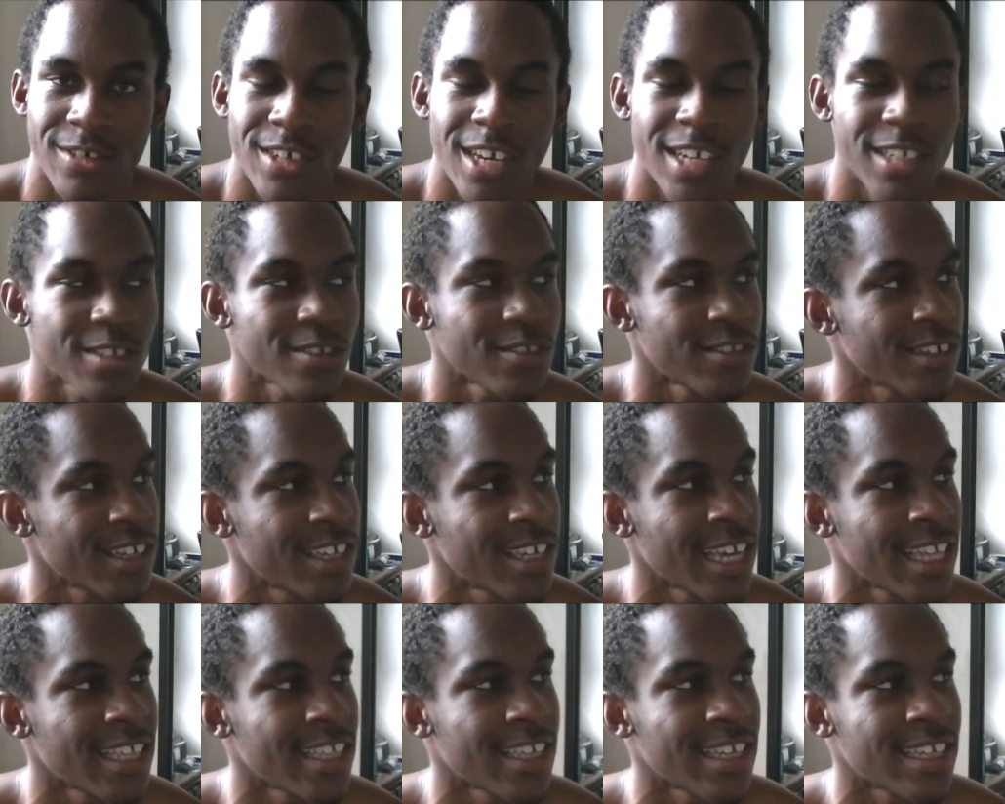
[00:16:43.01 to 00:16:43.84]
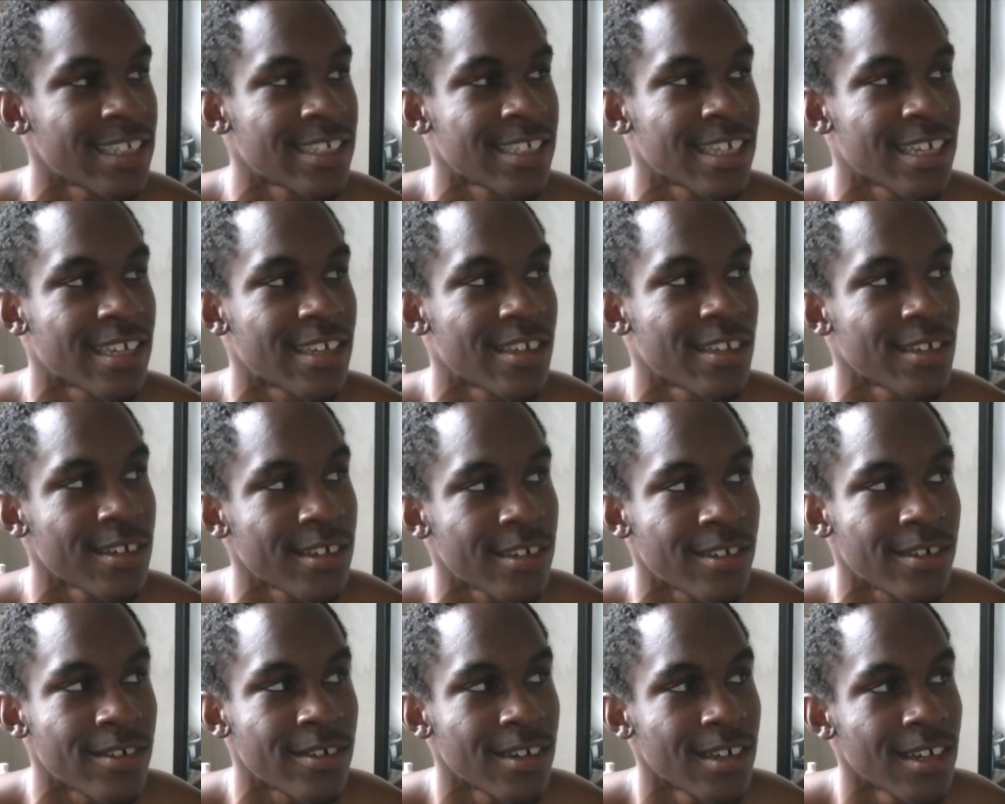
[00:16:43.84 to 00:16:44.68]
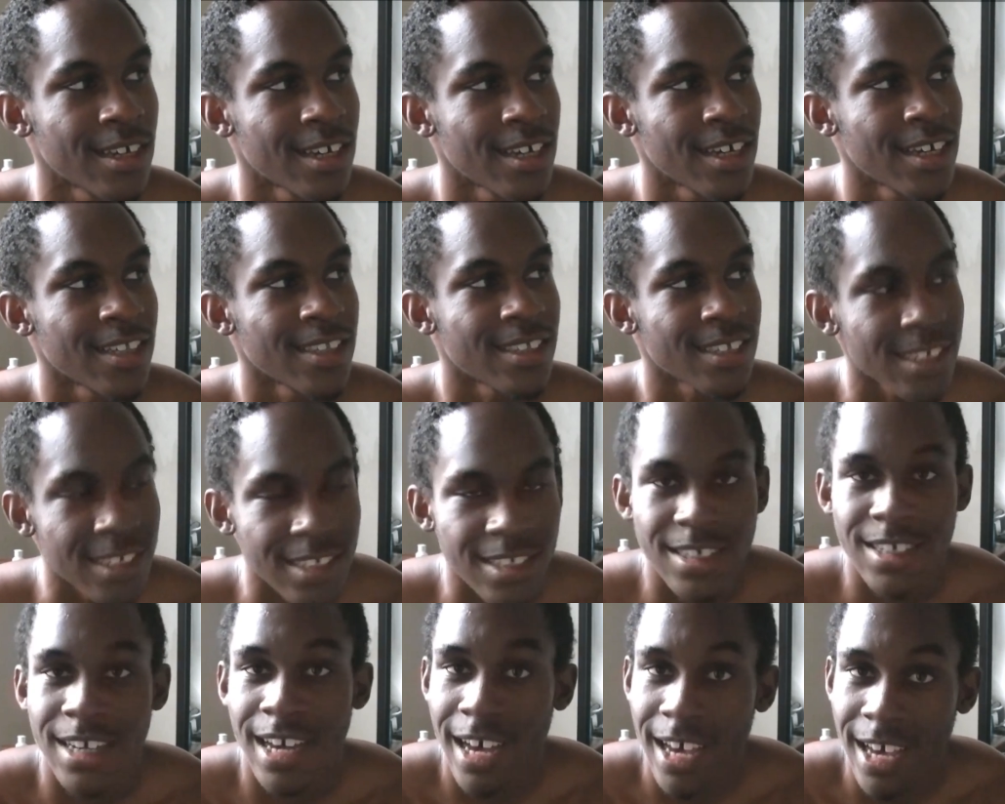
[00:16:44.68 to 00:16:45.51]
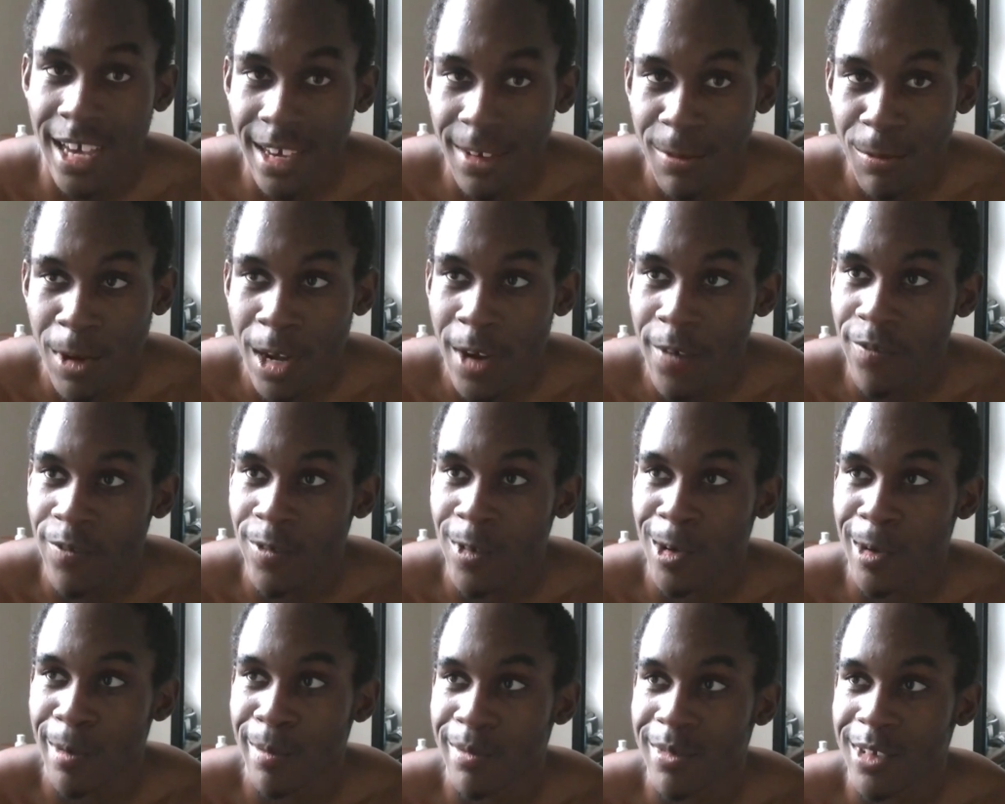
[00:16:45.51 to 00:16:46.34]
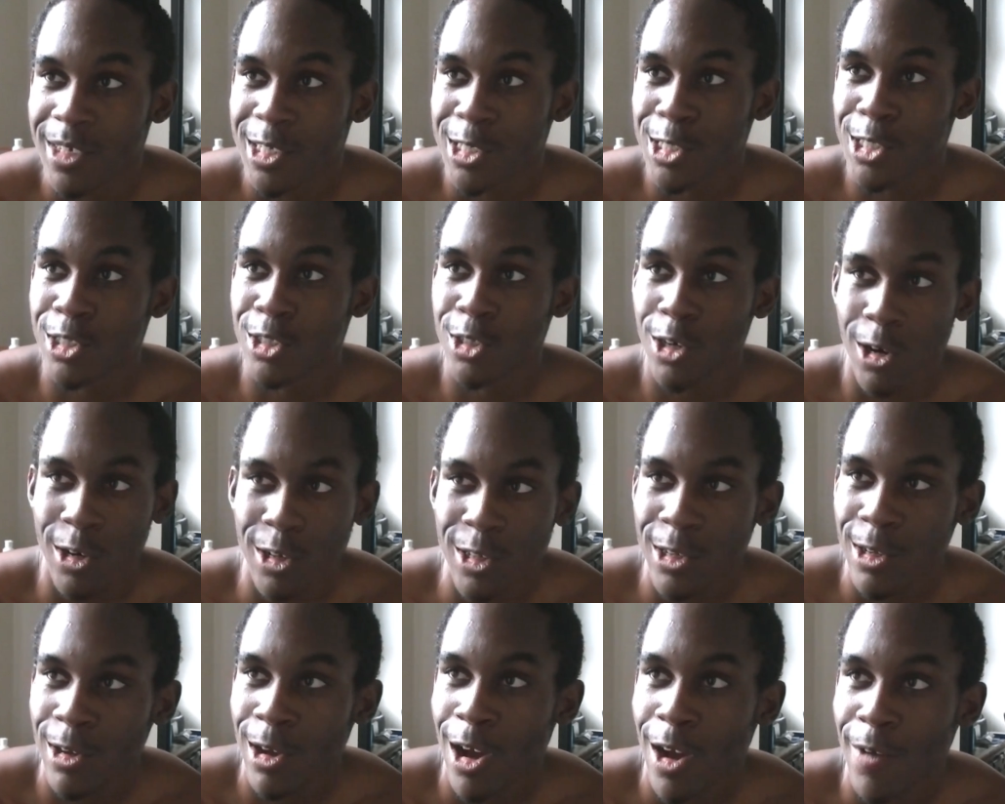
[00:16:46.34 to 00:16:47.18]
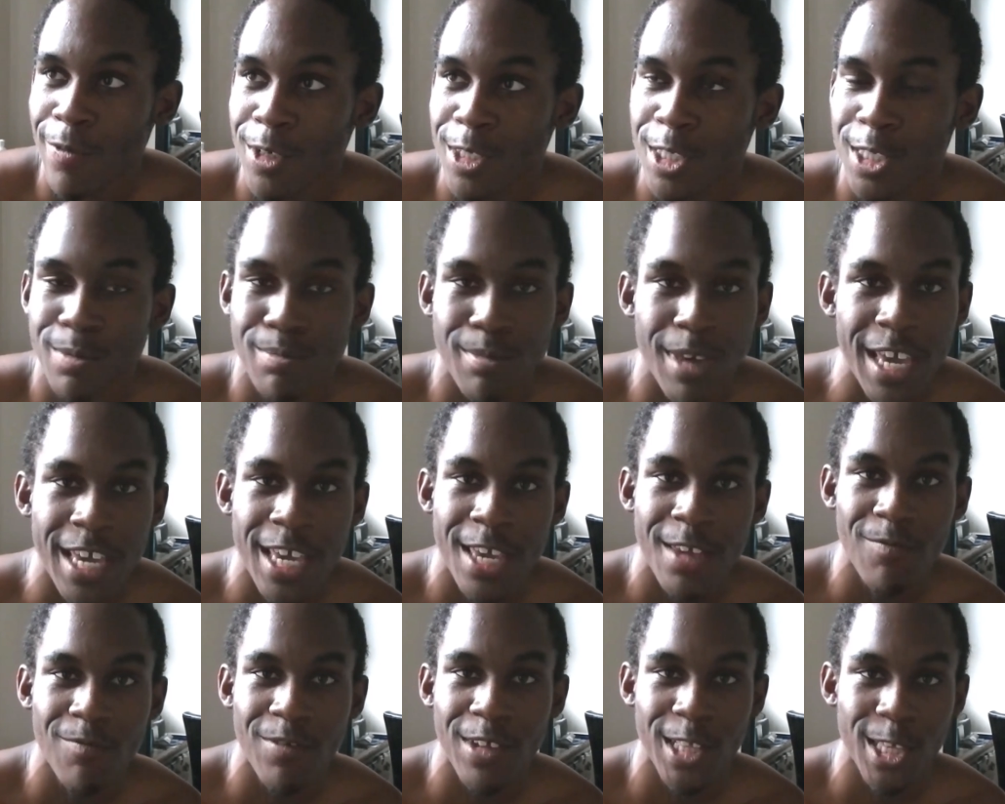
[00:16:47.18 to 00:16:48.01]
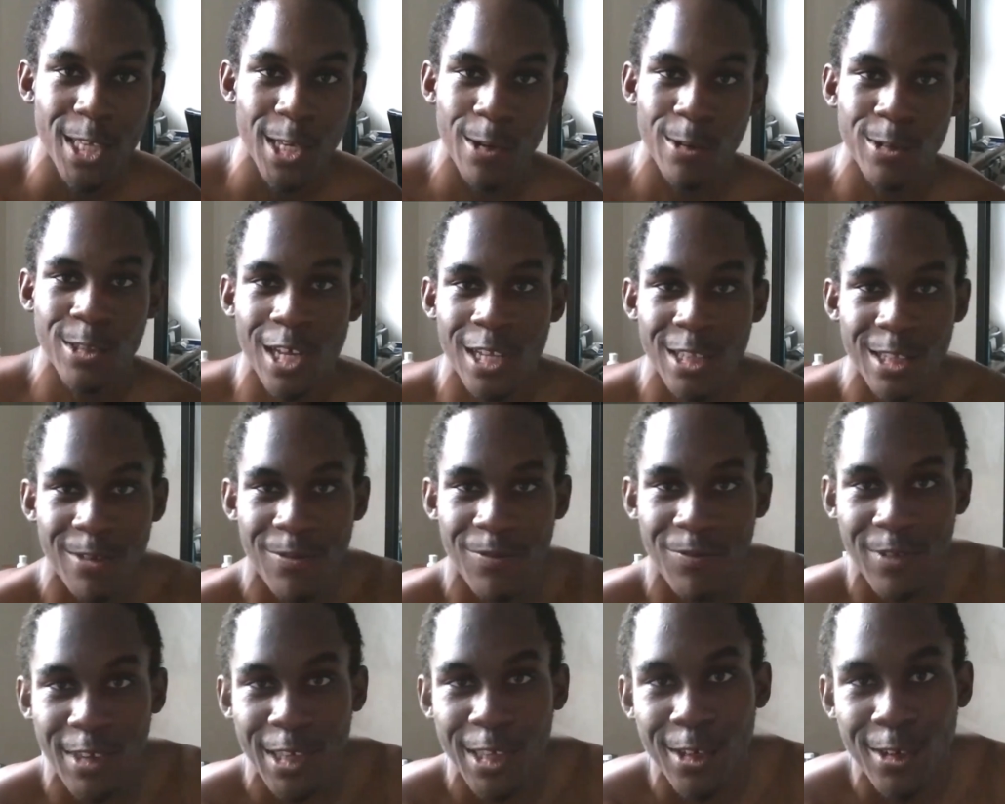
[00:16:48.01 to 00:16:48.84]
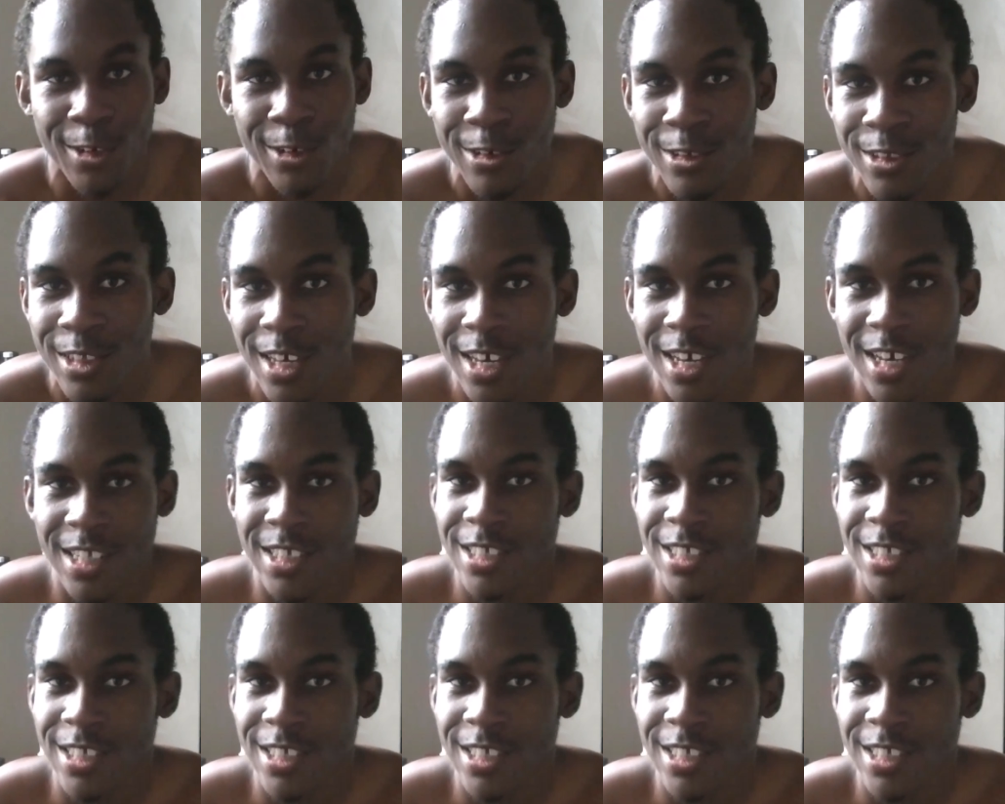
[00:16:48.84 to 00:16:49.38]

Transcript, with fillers: You guys are looking at it as like, yo, this guy went from starting off just making videos on the field,